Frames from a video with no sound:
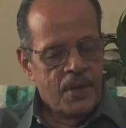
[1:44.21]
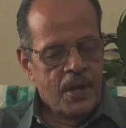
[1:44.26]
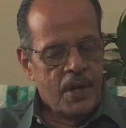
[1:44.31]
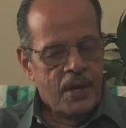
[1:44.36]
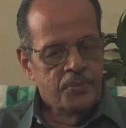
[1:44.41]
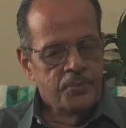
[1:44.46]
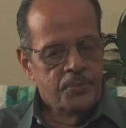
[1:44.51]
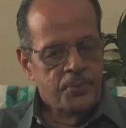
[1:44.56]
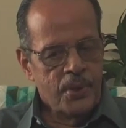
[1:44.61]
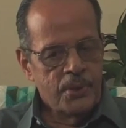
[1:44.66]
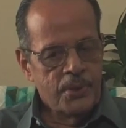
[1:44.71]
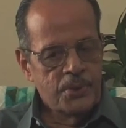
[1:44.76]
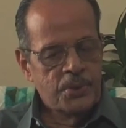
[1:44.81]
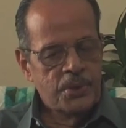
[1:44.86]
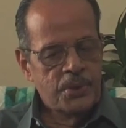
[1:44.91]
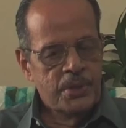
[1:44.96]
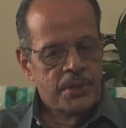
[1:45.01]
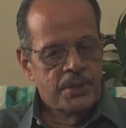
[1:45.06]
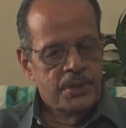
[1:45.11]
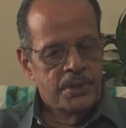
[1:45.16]

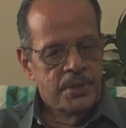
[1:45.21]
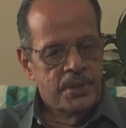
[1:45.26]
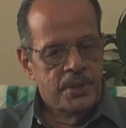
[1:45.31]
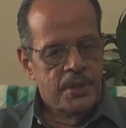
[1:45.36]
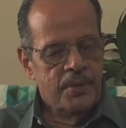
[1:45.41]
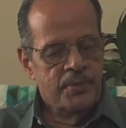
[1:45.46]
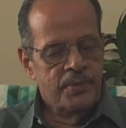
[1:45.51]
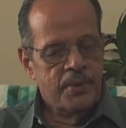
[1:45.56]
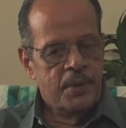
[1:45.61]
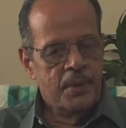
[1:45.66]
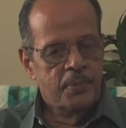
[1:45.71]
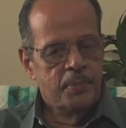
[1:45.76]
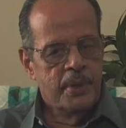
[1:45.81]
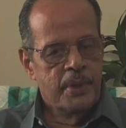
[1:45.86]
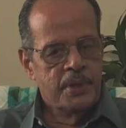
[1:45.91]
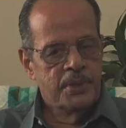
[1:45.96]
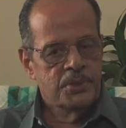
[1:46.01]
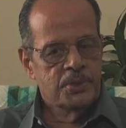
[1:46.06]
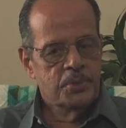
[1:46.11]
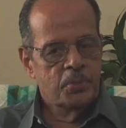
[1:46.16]
unfortunate
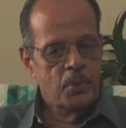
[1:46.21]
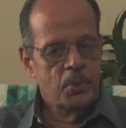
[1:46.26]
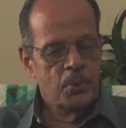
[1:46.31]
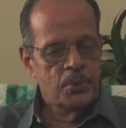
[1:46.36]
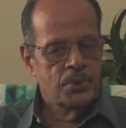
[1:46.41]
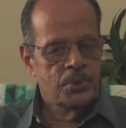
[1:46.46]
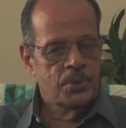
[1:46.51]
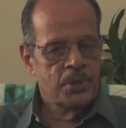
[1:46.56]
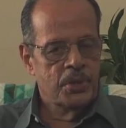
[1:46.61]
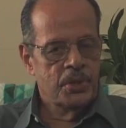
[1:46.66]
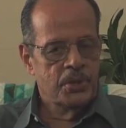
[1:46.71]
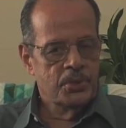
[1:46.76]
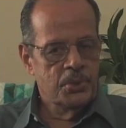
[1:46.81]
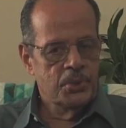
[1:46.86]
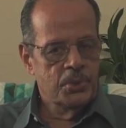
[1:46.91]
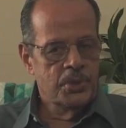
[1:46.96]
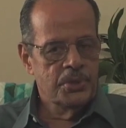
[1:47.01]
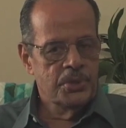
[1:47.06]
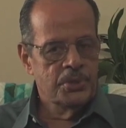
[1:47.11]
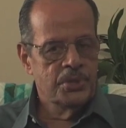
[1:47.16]
developments both in
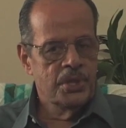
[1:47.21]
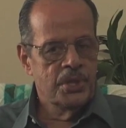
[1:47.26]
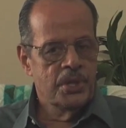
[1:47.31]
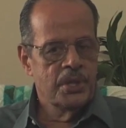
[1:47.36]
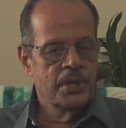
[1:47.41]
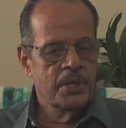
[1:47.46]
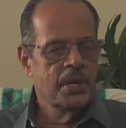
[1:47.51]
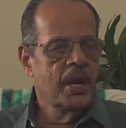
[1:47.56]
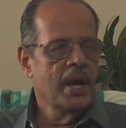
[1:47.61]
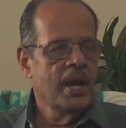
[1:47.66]
judiciary